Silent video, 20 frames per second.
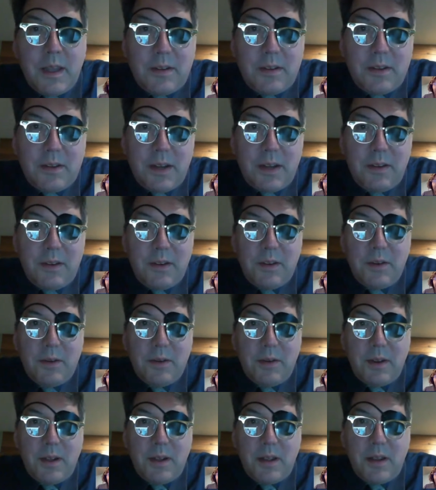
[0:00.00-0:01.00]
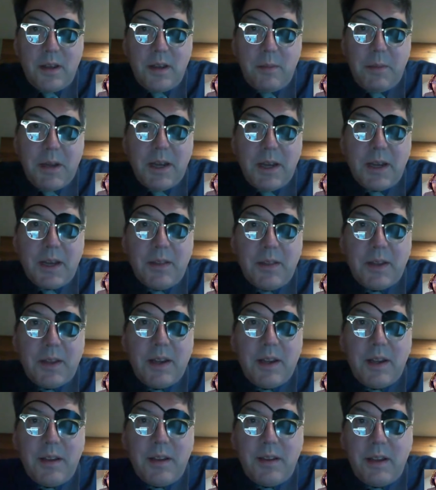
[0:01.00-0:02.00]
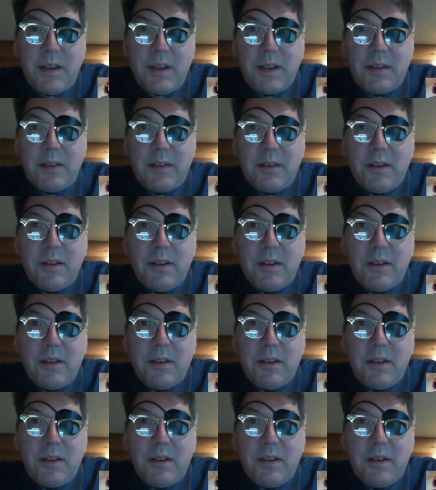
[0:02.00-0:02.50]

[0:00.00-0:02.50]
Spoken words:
Yes, I do, depending on the context.